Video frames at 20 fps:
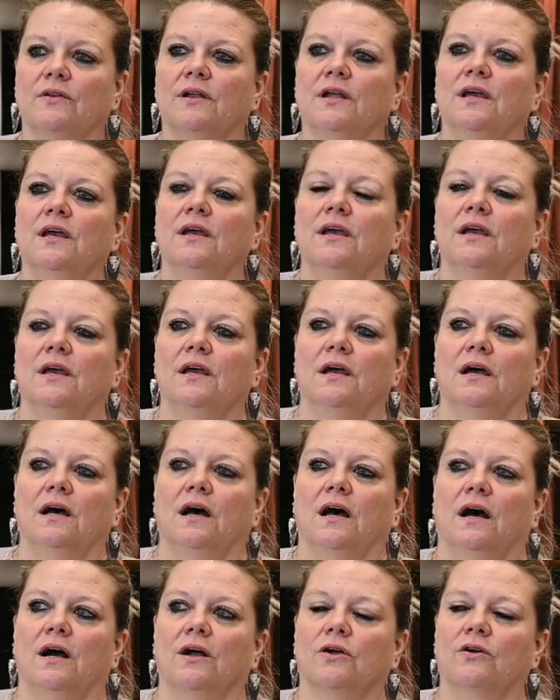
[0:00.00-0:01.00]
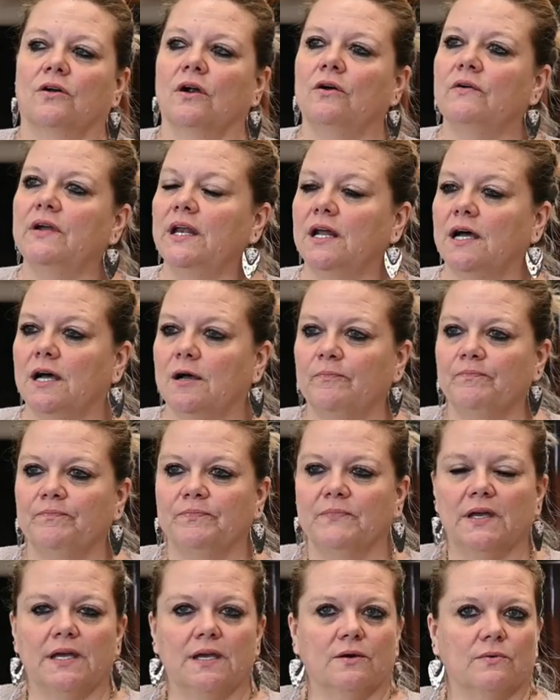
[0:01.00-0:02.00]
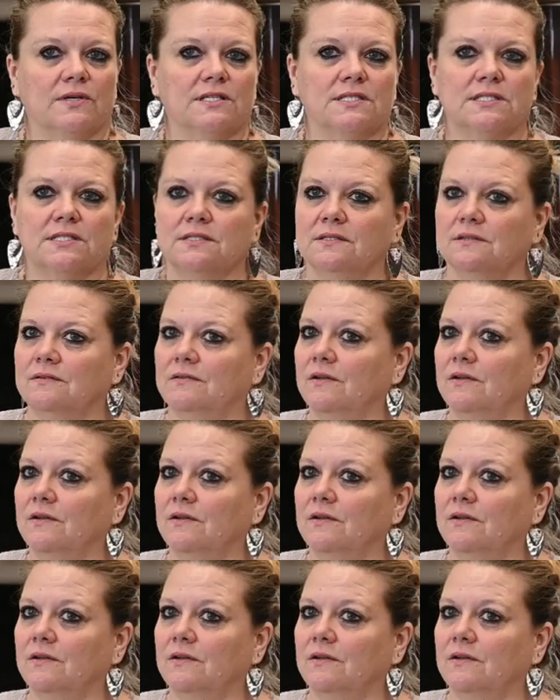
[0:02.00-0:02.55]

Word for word: Uh, growing up, it was